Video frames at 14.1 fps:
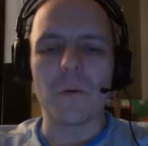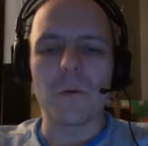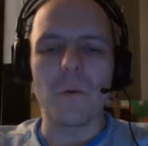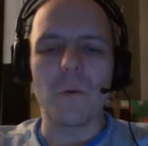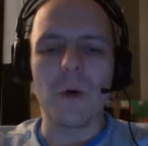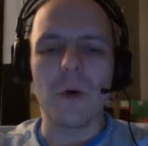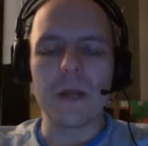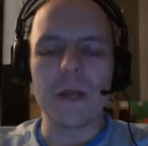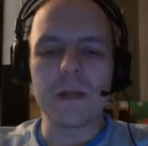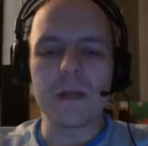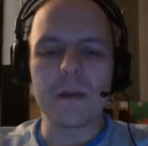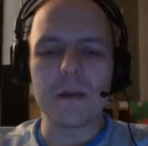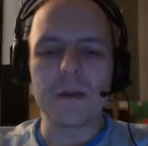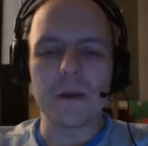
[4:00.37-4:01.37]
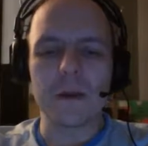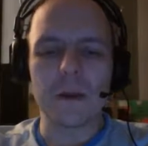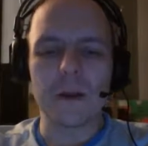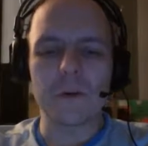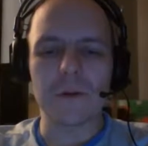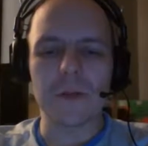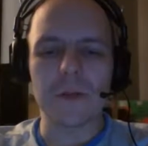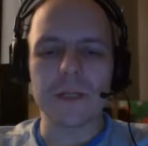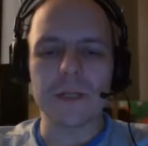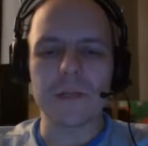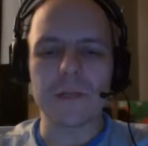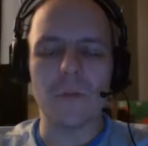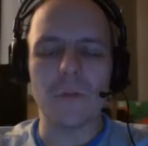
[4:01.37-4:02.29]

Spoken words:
1 colorless,